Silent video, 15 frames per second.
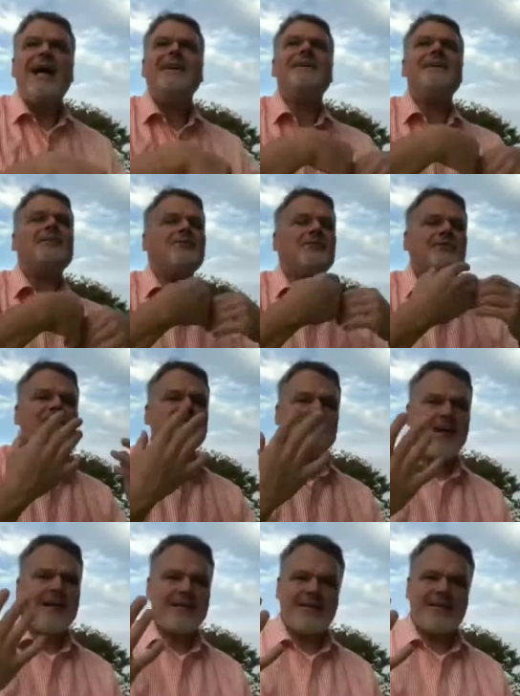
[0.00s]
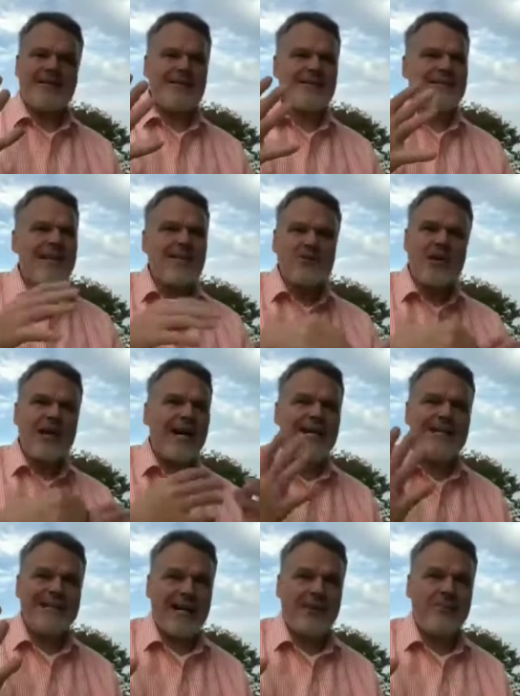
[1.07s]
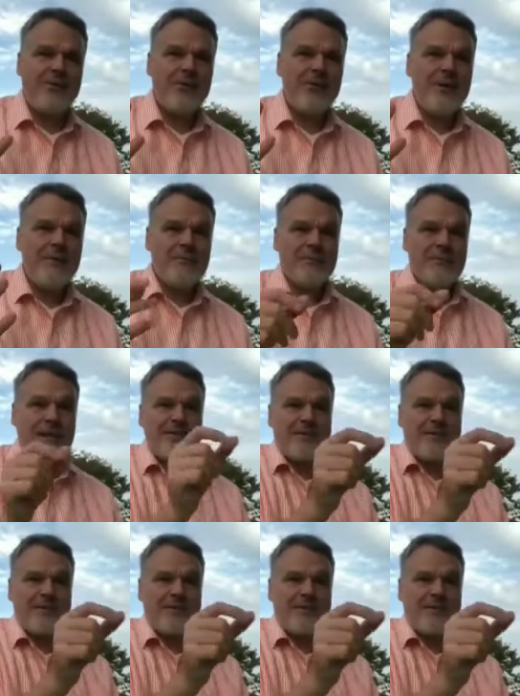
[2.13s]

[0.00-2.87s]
and they construct in such a high number